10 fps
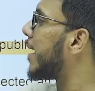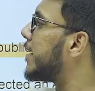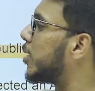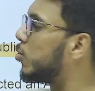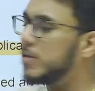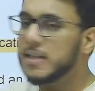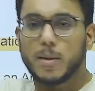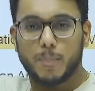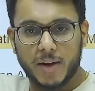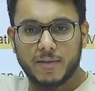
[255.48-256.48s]
to
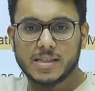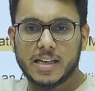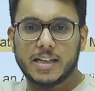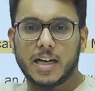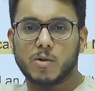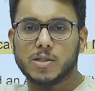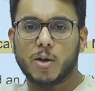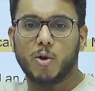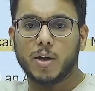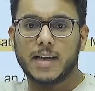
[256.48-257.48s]
privacy that was
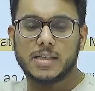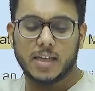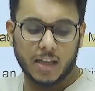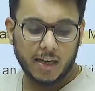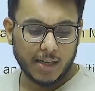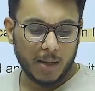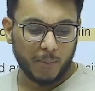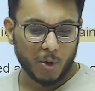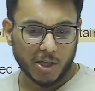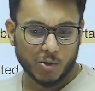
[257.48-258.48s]
recognized in the
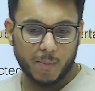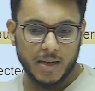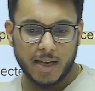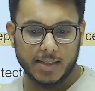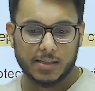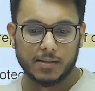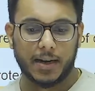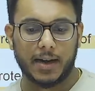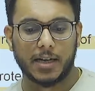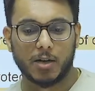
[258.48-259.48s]
Puttaswamy case. Right?
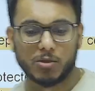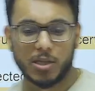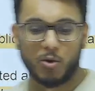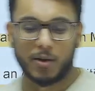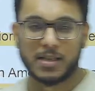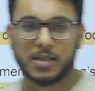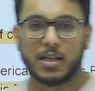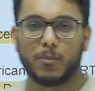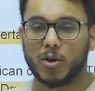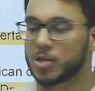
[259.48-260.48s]
That was recognized in the
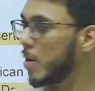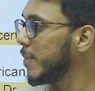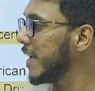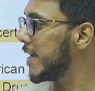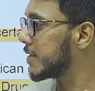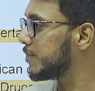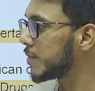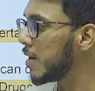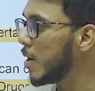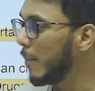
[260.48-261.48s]
Puttaswamy case.
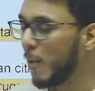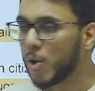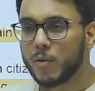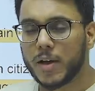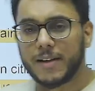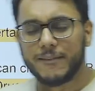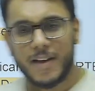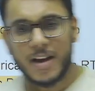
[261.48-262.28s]
Moreover, when we